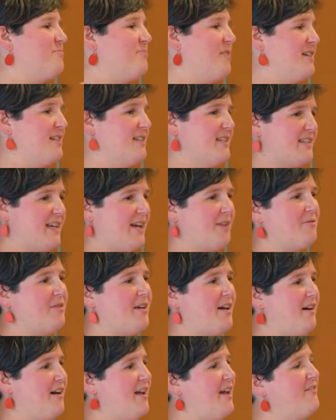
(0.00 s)
a presence out
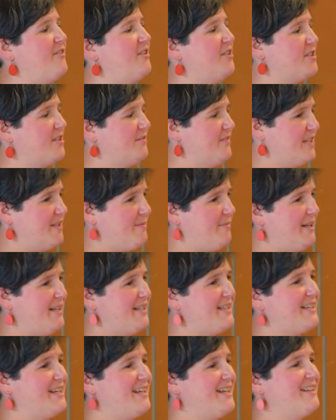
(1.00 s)
there, I have a lot of
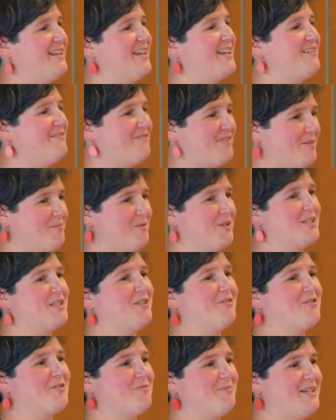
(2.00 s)
visibility, they can find me on
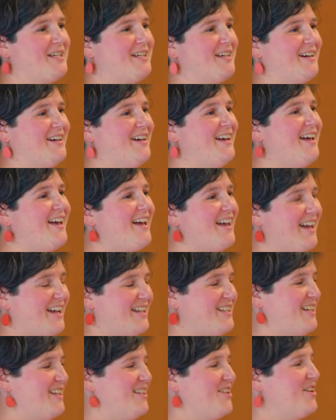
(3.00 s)
social media.
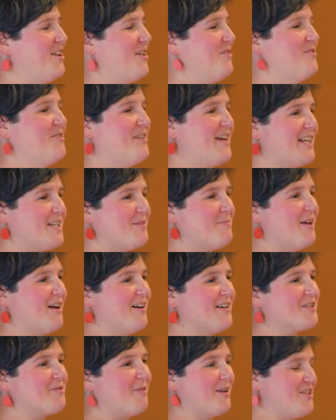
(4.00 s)
You get to be
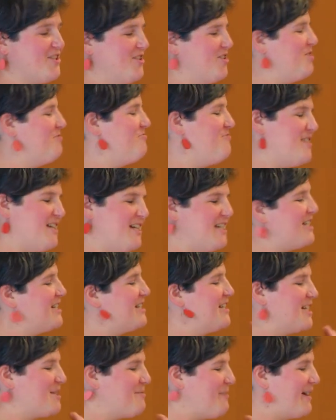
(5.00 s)
asked questions you really
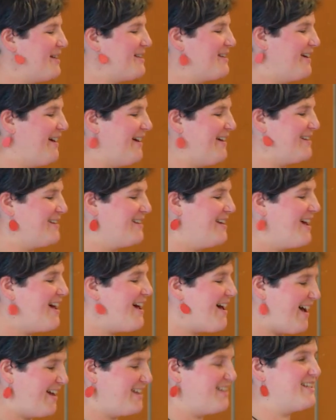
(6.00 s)
didn't expect to get,
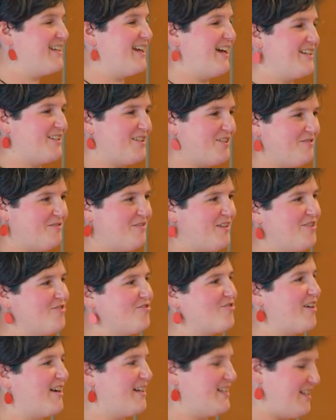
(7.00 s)
and to get sort of
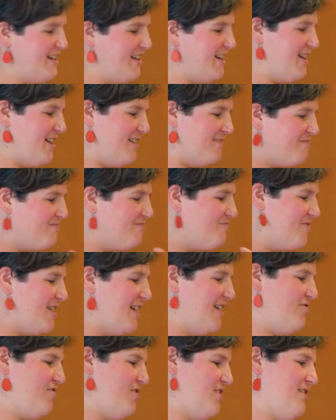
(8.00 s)
interest in a
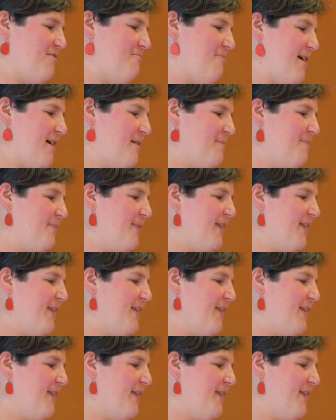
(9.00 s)
really interesting way.